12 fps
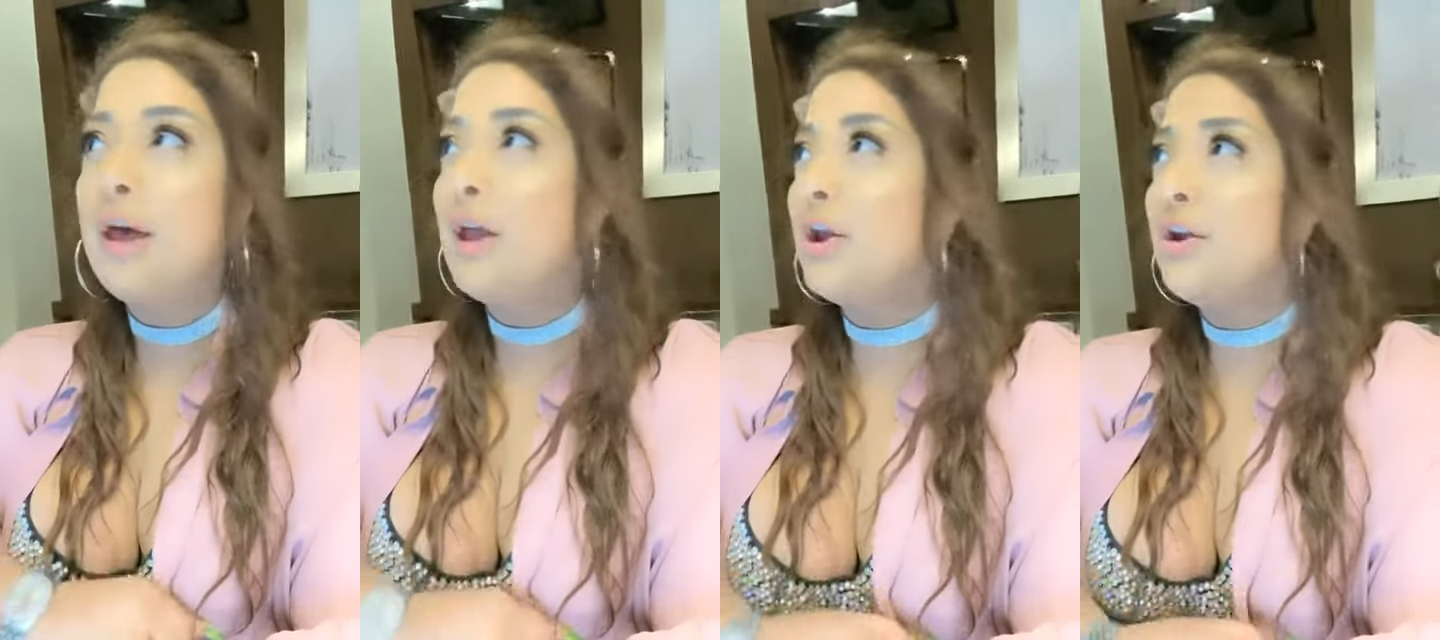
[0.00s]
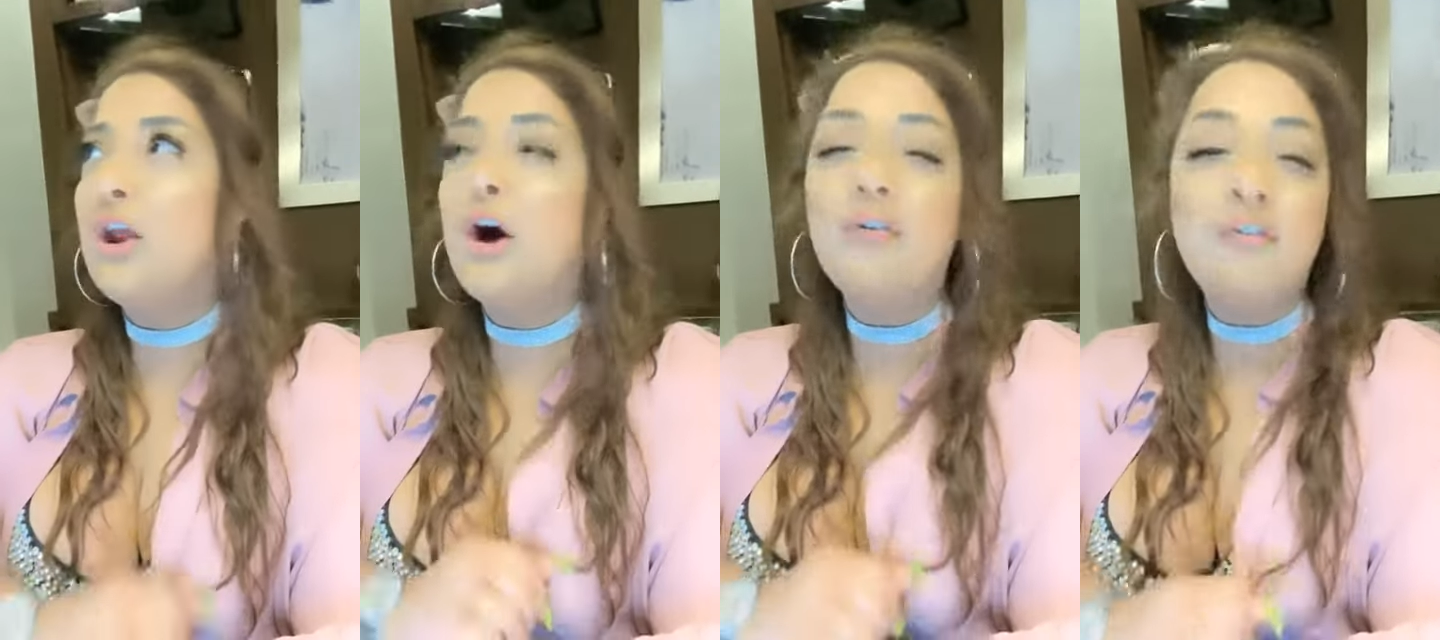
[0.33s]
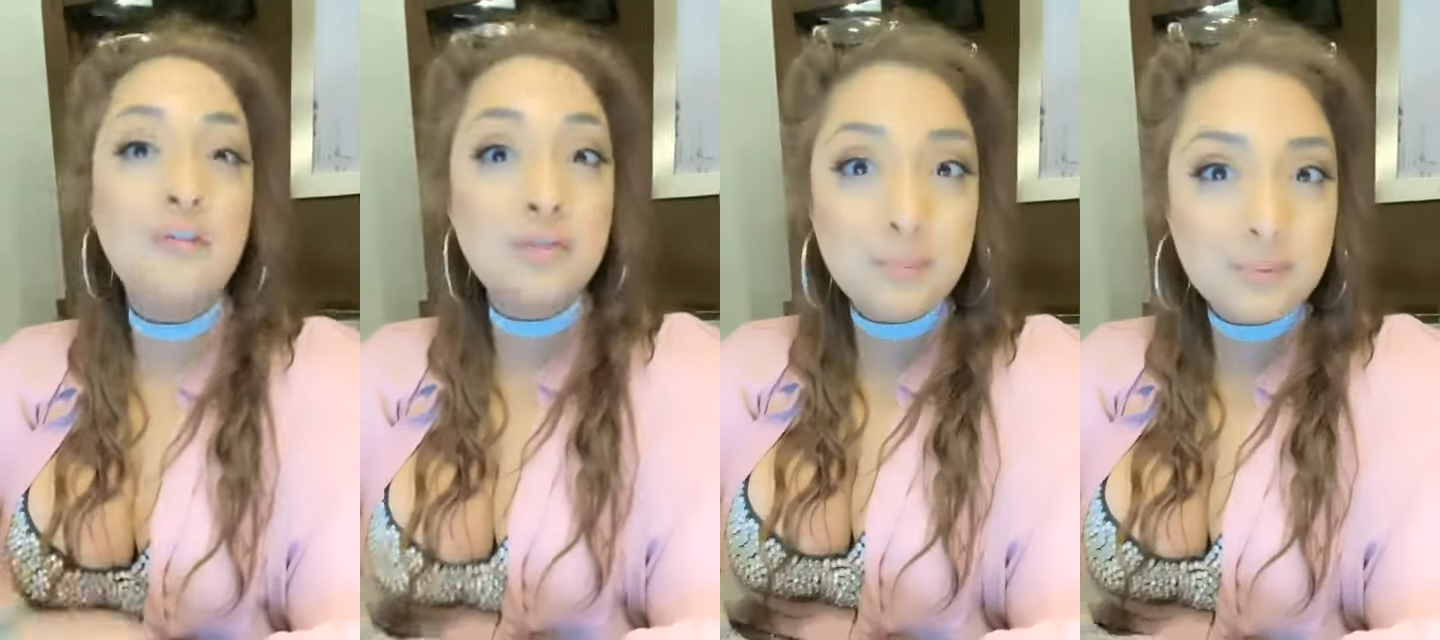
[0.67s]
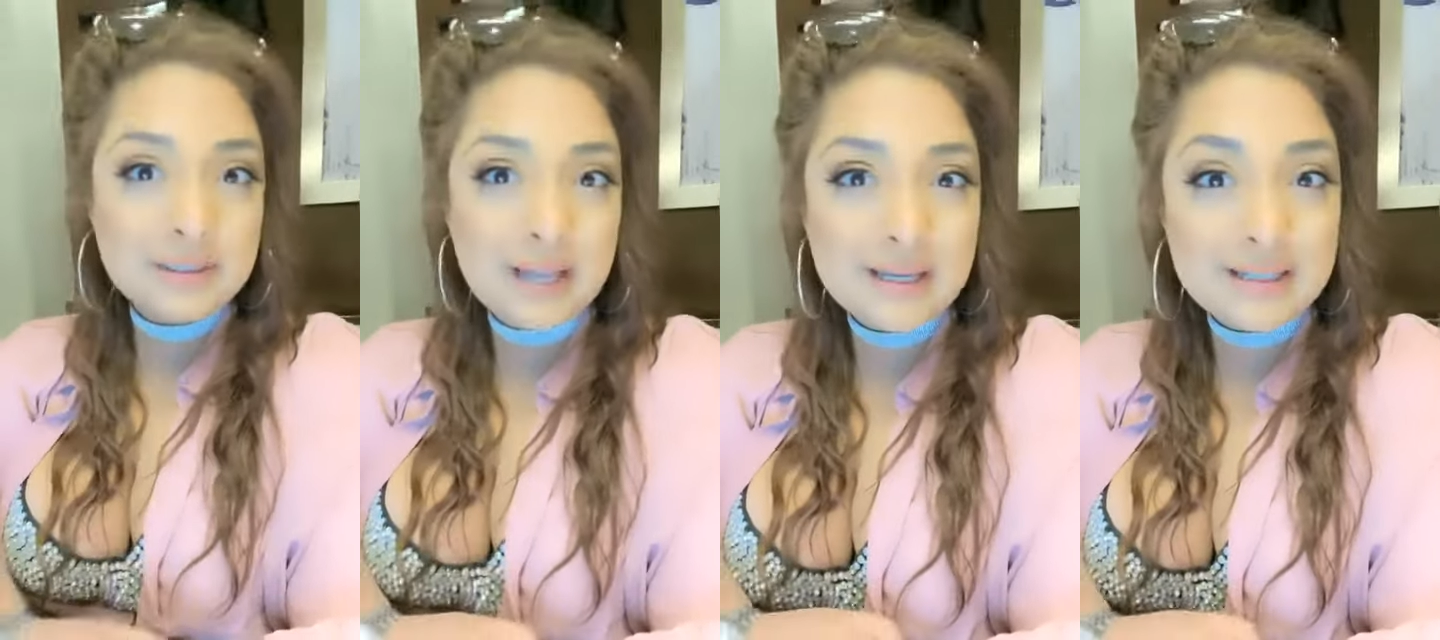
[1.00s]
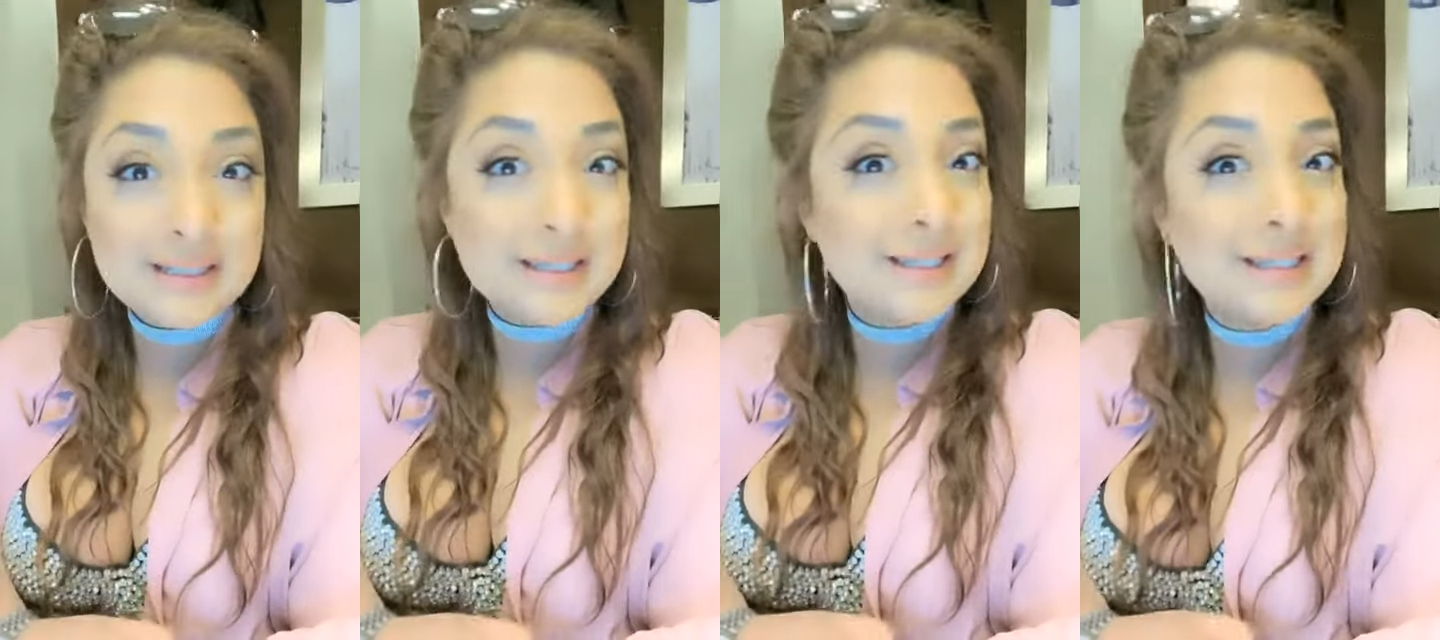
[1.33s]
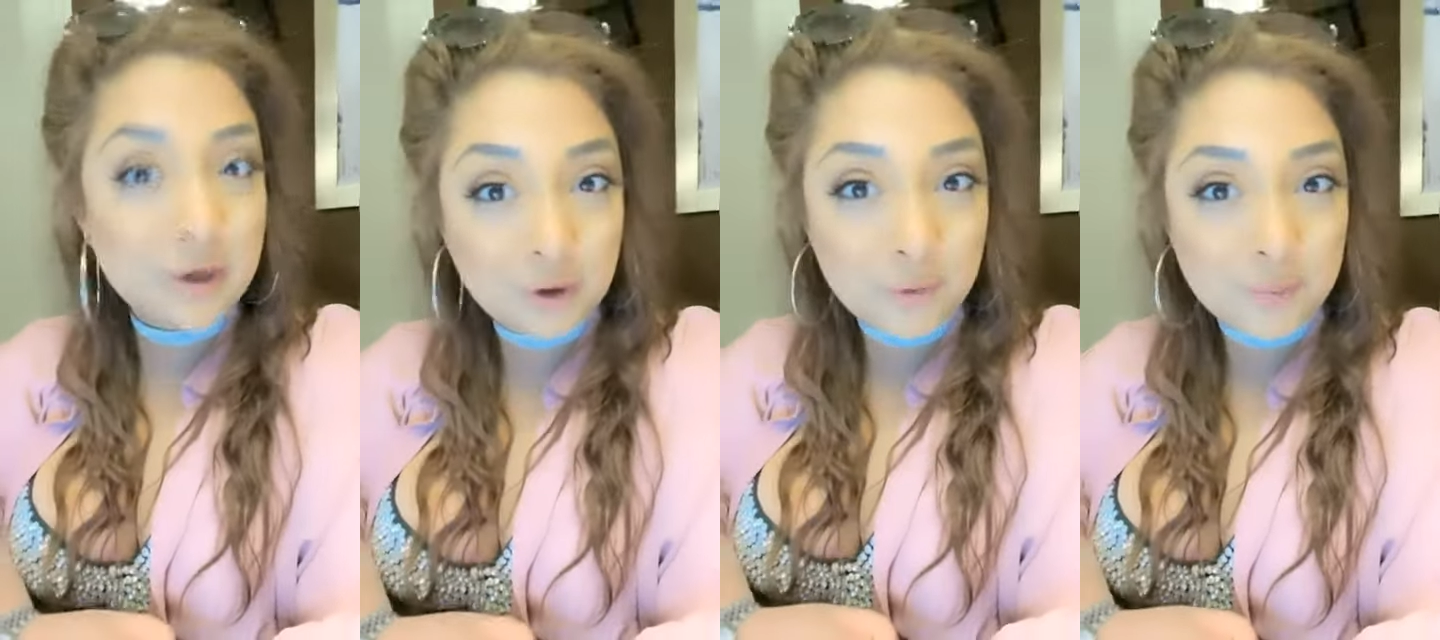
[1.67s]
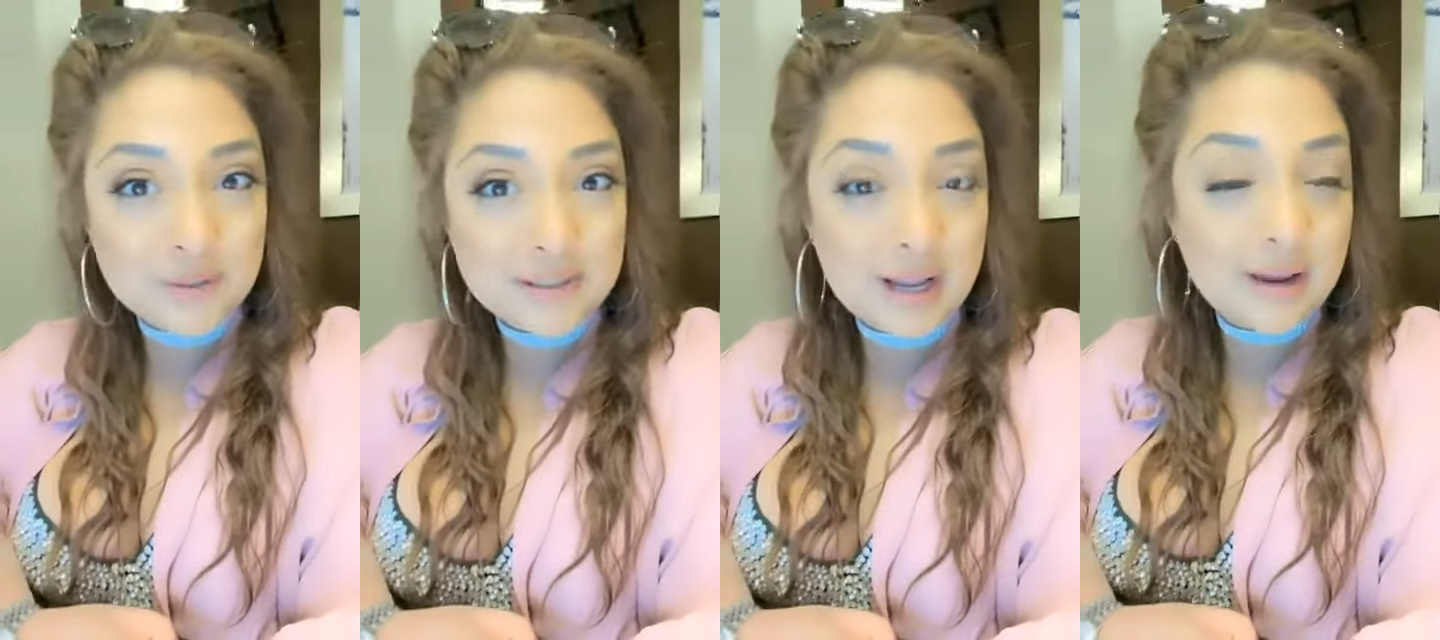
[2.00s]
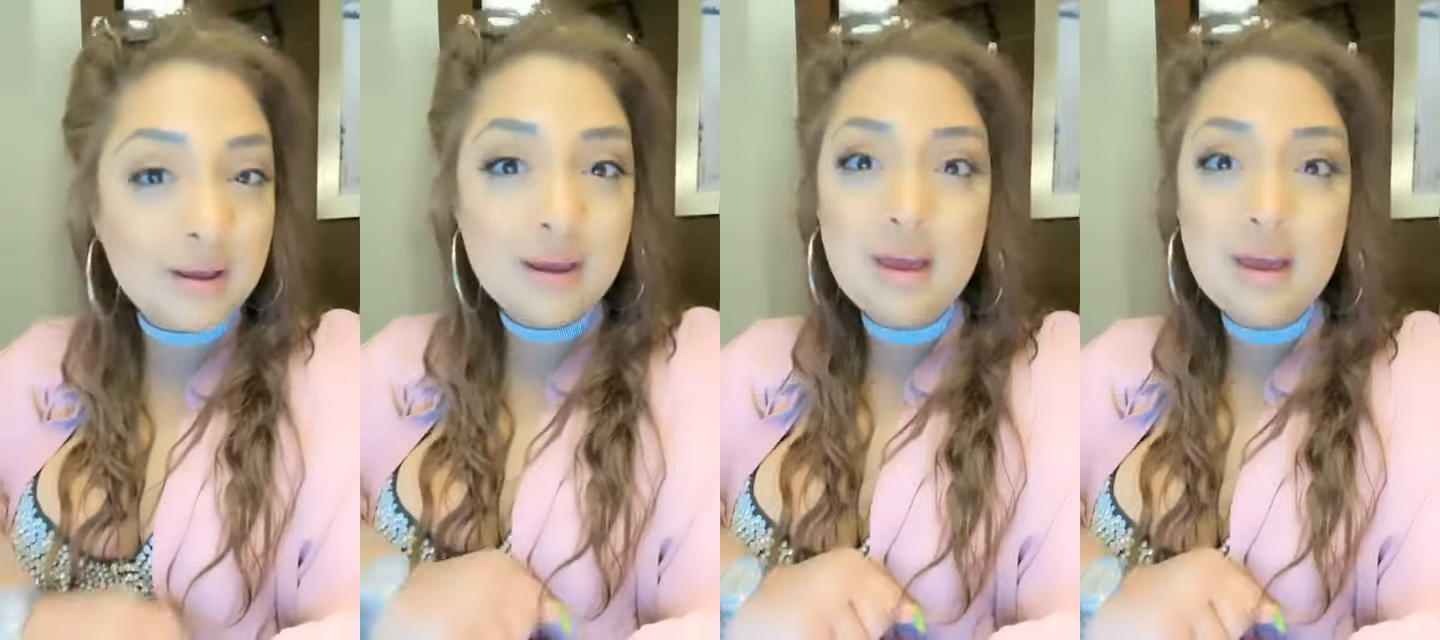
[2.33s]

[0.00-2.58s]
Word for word: you know, 50% to 0%